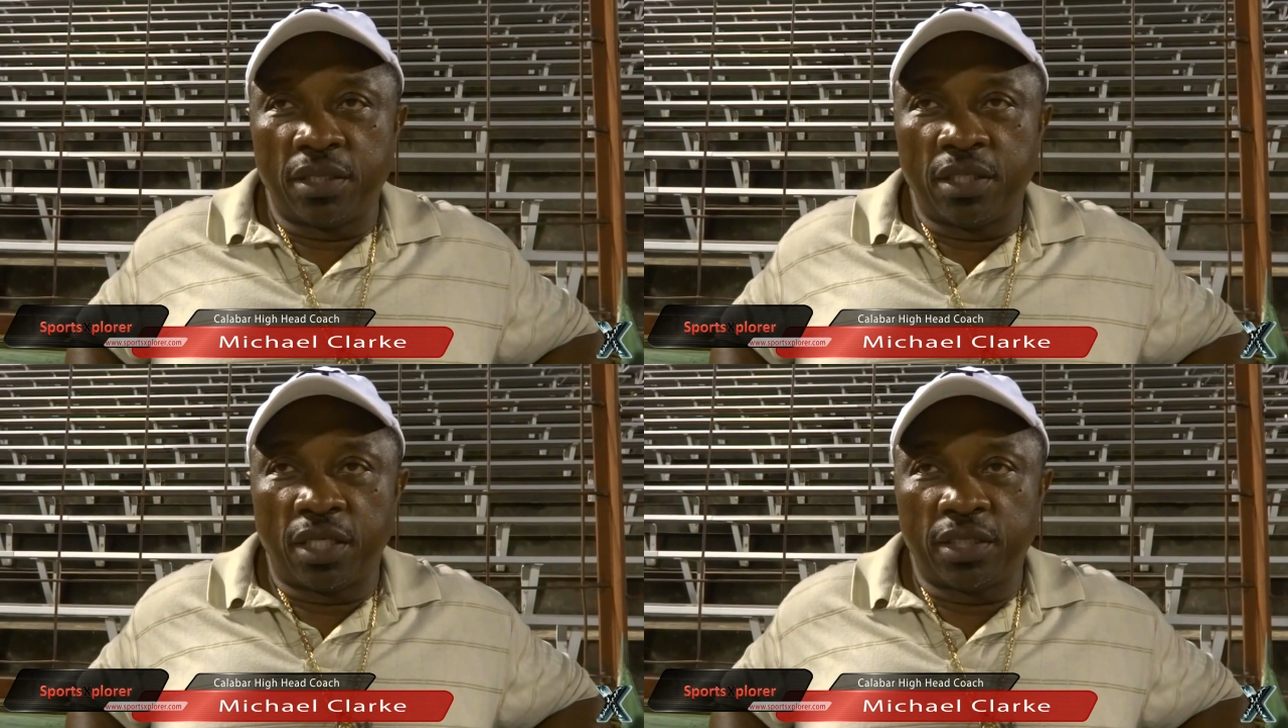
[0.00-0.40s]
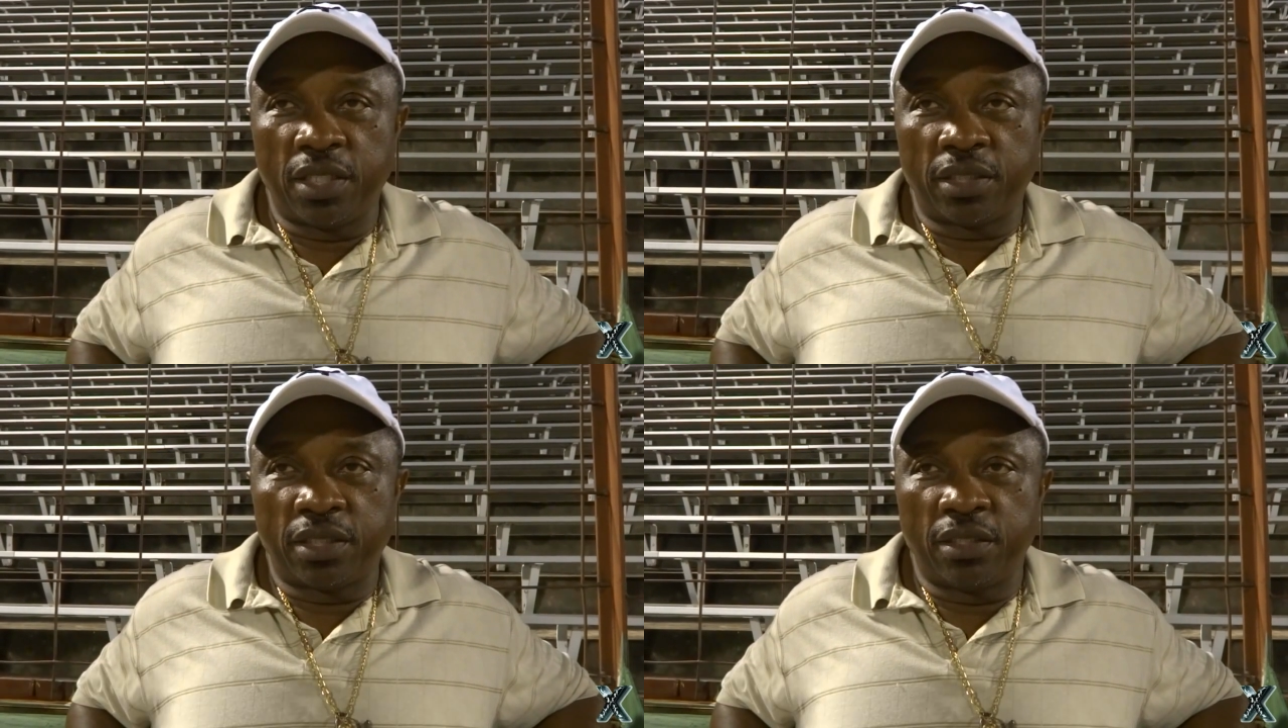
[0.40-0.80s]
not
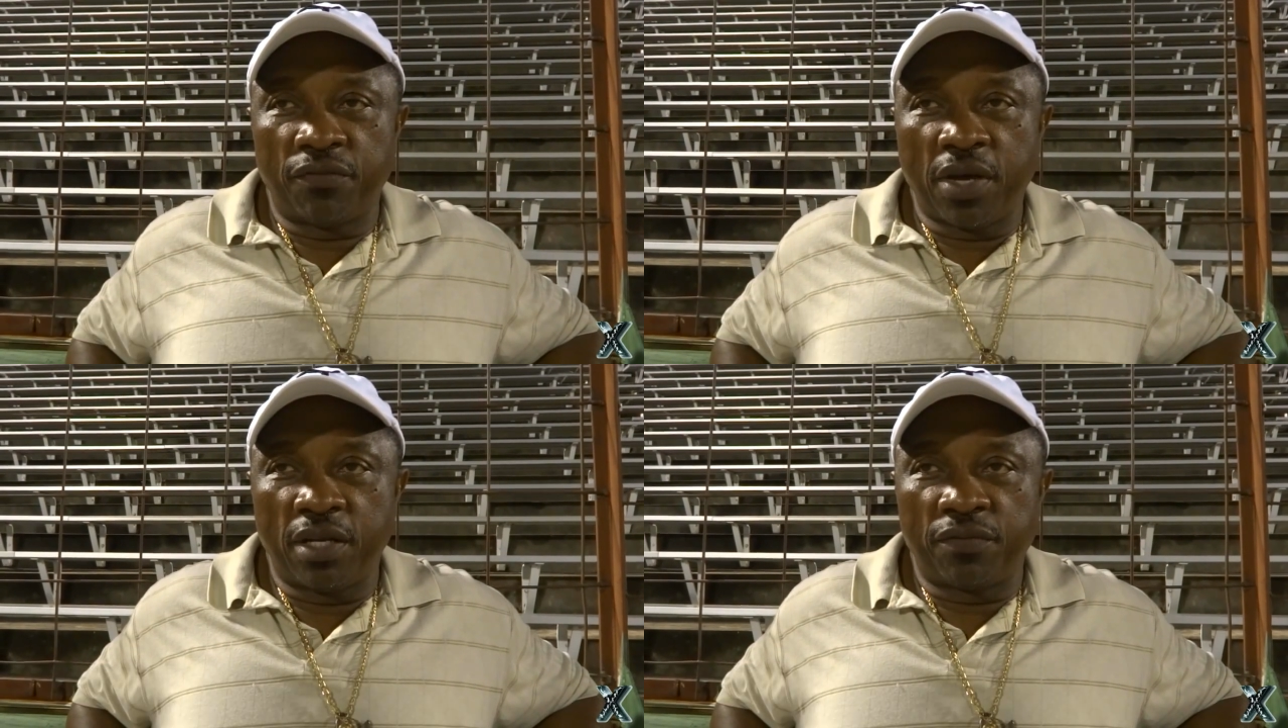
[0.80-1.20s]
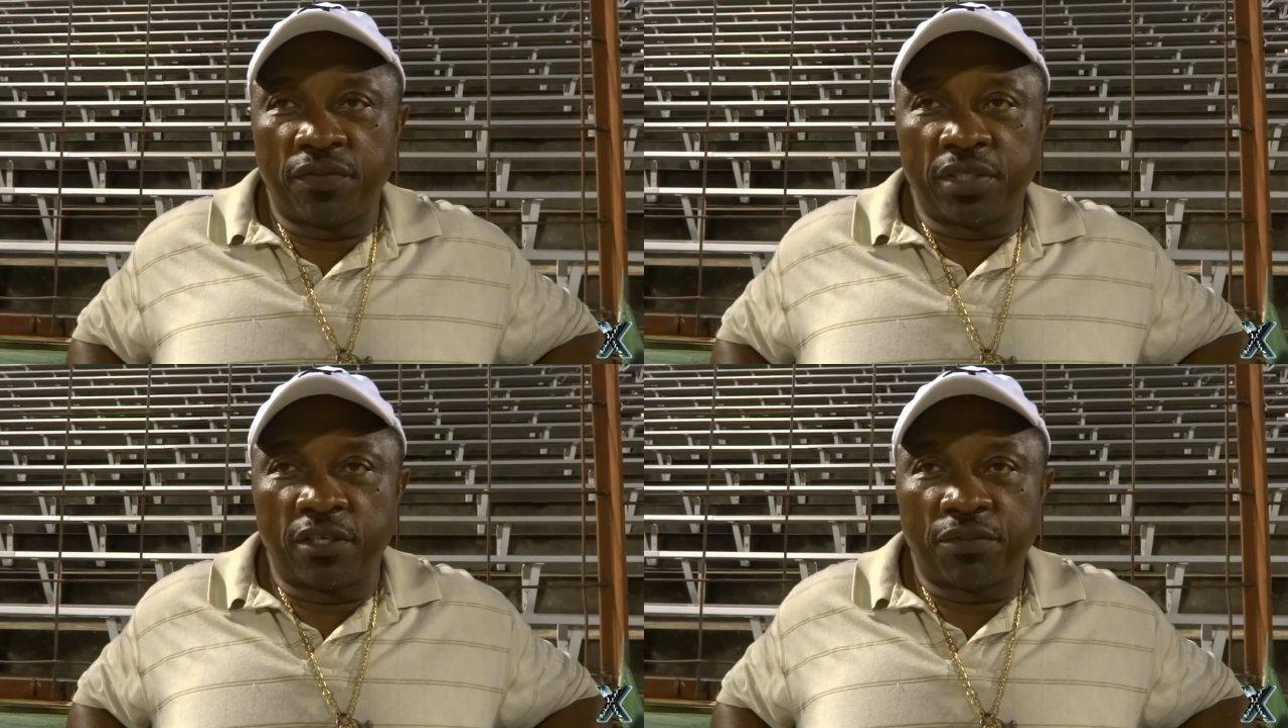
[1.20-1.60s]
yet in the final
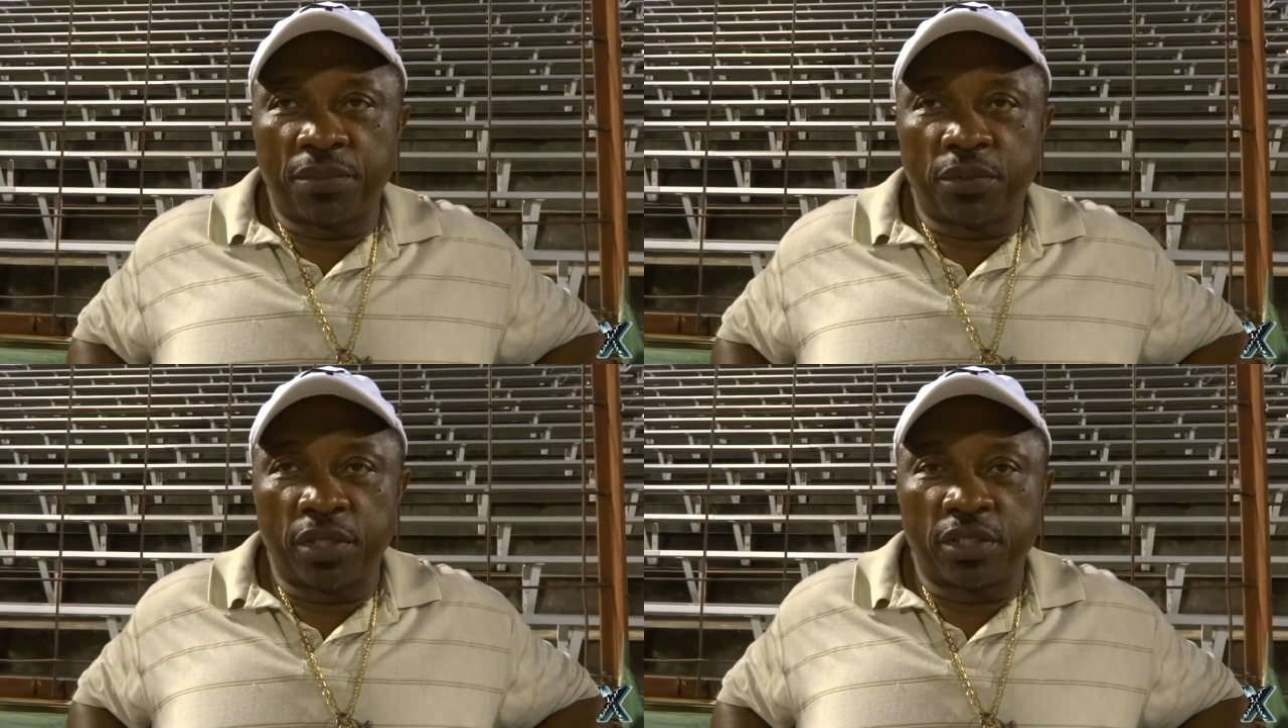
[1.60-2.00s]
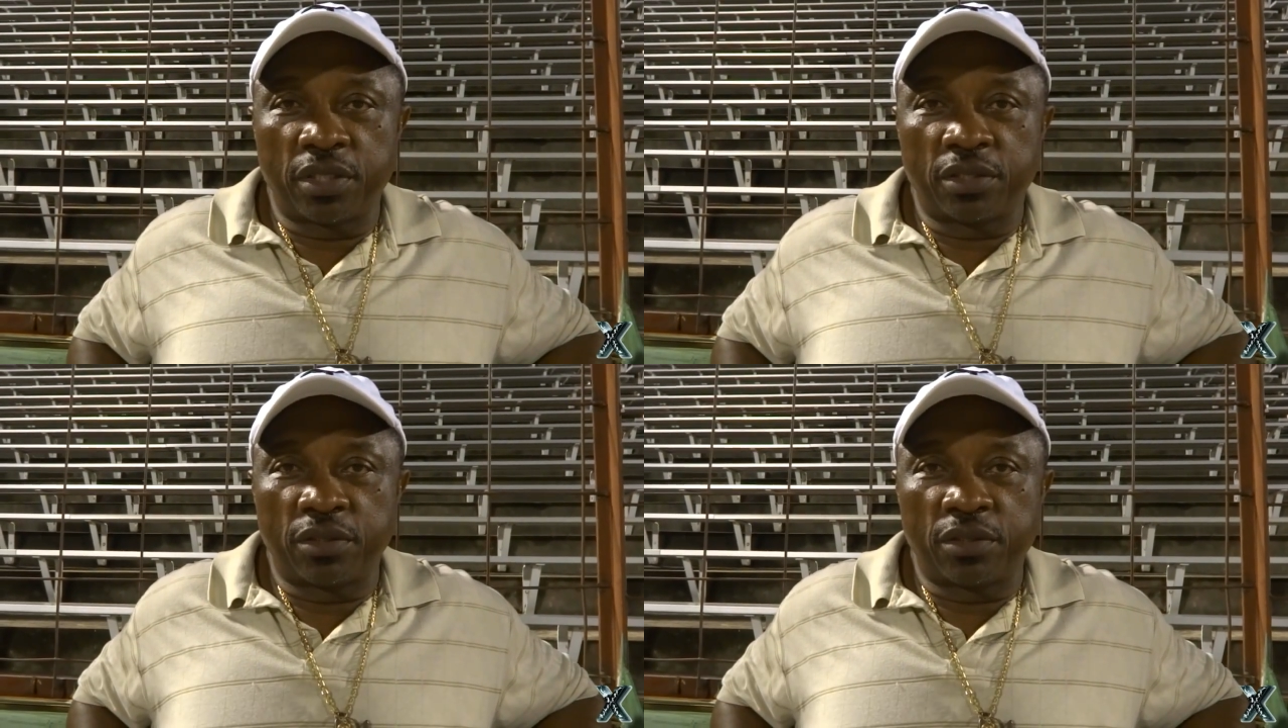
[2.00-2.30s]
phase of preparation,